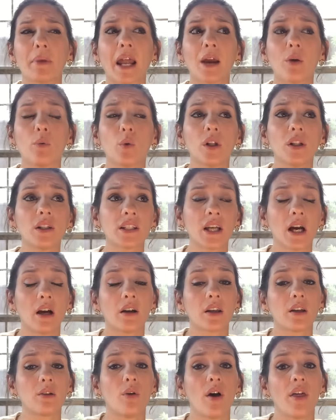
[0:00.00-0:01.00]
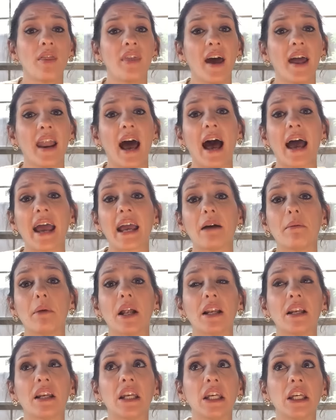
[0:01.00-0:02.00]
But I will tell you that I am
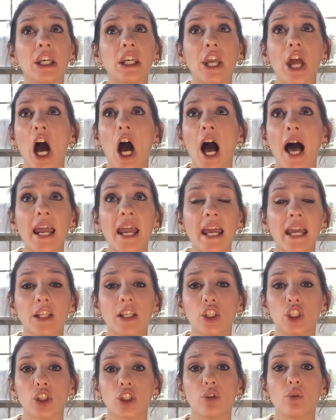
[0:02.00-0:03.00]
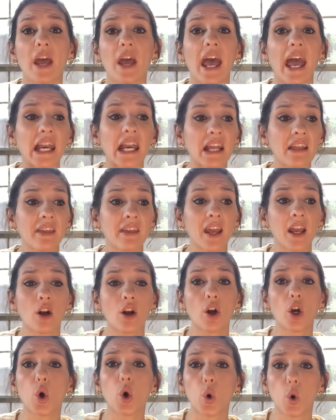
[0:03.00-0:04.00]
not into
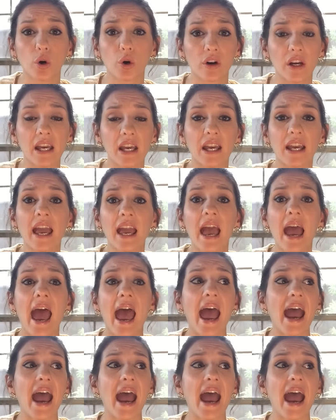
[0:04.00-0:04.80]
anything gory,